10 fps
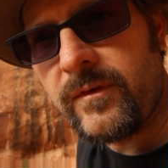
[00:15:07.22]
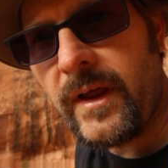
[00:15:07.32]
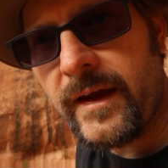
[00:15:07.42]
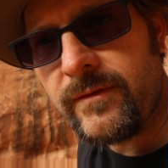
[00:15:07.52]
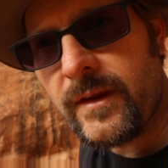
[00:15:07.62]
of
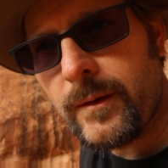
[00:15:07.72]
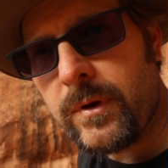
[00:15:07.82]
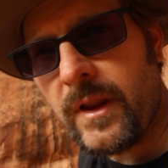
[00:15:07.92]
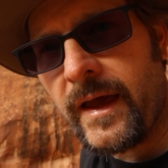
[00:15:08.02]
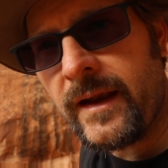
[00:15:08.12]
life on the
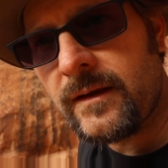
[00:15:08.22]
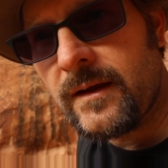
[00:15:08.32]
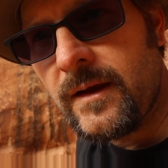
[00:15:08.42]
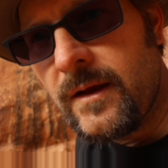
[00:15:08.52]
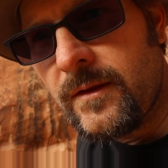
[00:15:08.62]
planet,
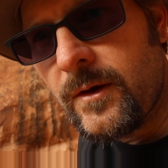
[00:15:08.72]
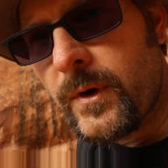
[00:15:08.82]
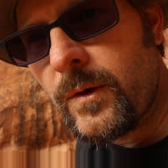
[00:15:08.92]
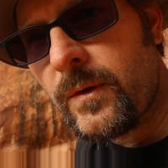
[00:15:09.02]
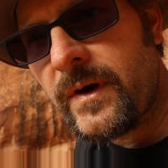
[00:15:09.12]
that
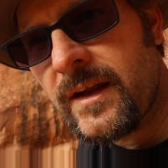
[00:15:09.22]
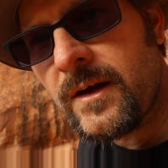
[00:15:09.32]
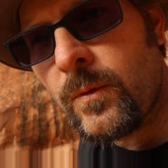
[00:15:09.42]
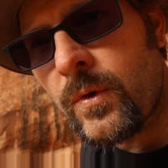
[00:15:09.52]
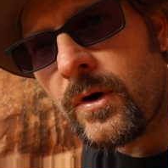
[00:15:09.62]
we were
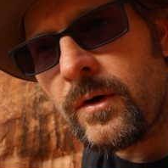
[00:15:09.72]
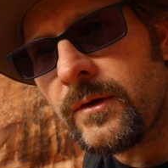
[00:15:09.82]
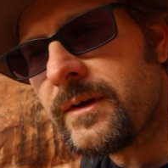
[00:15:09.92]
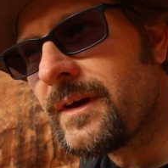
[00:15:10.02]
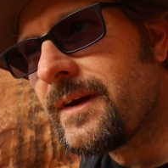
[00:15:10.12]
in a
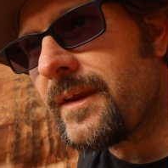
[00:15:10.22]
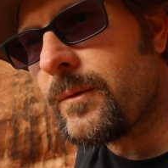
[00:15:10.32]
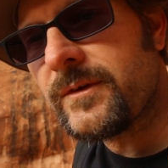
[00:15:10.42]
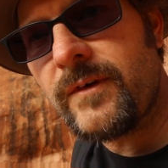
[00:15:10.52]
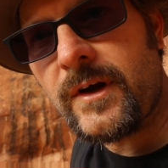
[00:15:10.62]
world
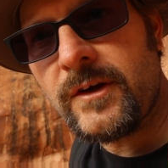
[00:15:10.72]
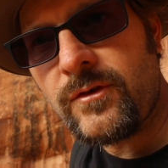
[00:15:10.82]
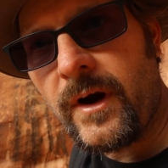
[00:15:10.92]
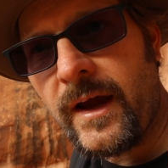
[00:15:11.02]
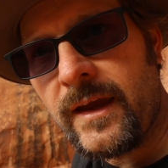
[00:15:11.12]
that was very
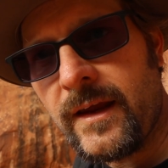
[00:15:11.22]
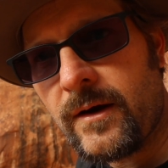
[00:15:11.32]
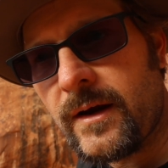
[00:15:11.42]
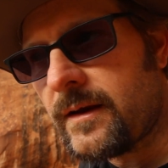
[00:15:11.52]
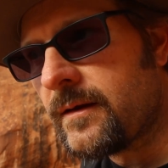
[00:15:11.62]
dry and
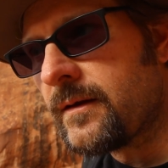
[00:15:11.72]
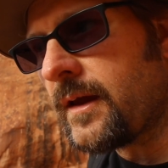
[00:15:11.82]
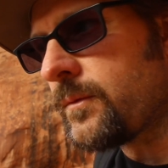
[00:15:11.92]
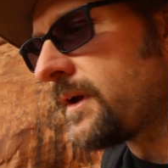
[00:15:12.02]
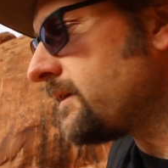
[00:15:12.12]
arid.
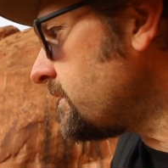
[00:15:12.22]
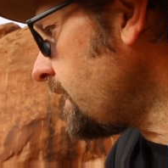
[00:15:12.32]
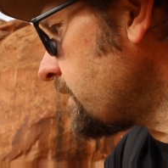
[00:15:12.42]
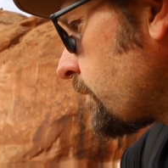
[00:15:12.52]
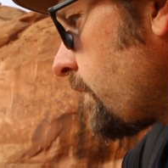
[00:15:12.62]
And we can see that in the